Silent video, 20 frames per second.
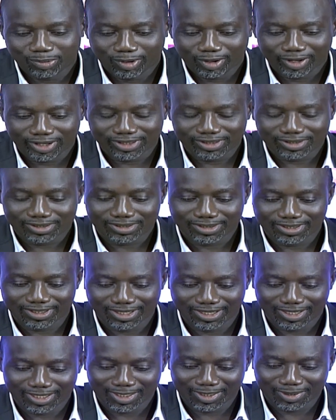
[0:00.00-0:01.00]
point
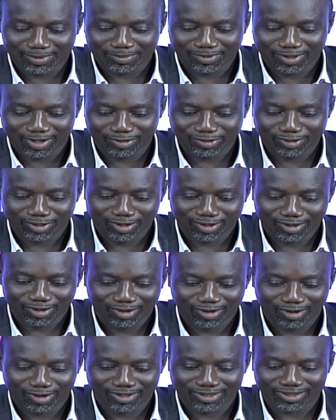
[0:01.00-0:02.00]

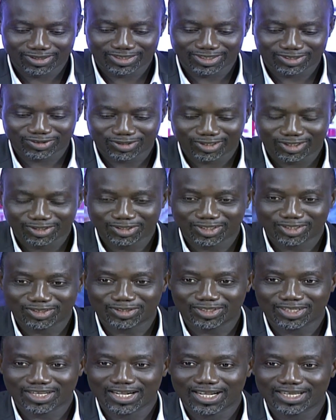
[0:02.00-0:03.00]
on the discussions
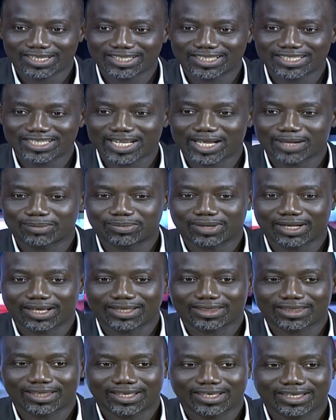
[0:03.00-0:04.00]
regarding YEP, I
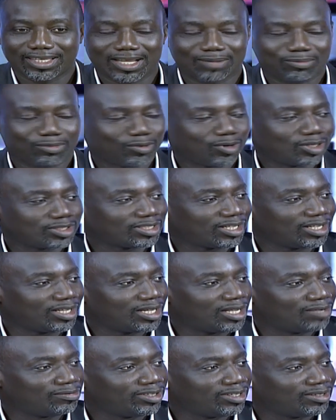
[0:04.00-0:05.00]
think YEP was an
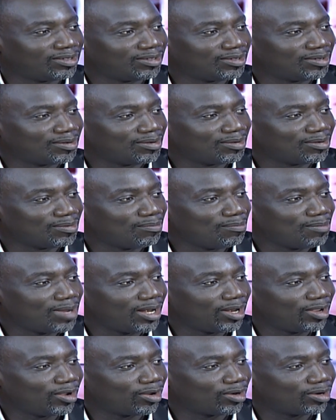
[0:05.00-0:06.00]
11
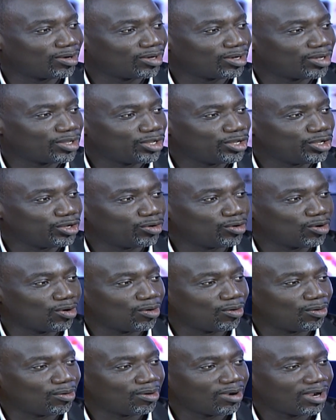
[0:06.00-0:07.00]
million
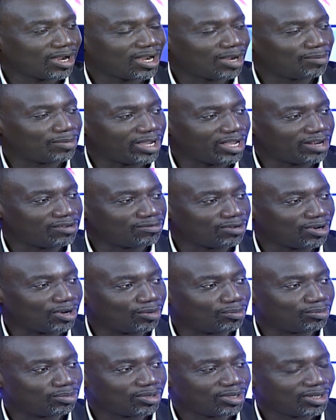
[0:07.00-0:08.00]
euro
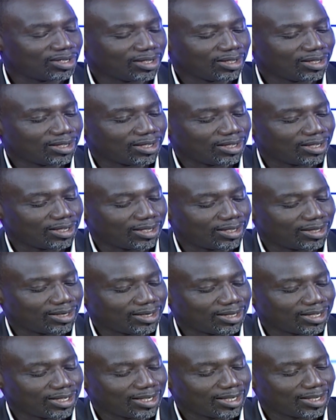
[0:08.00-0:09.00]
envelope. Yeah.
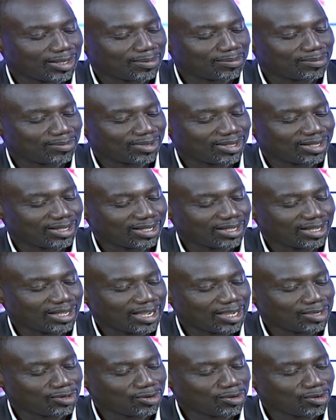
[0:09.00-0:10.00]
And
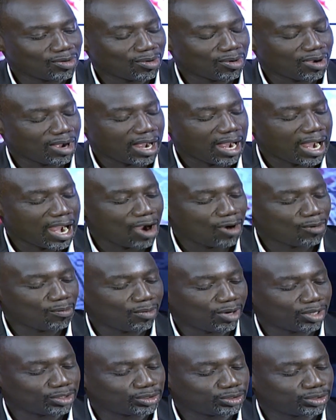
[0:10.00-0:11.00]
I don't know how
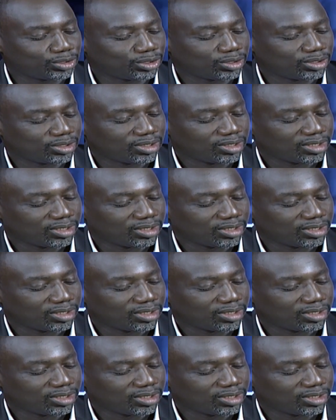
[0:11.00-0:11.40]
much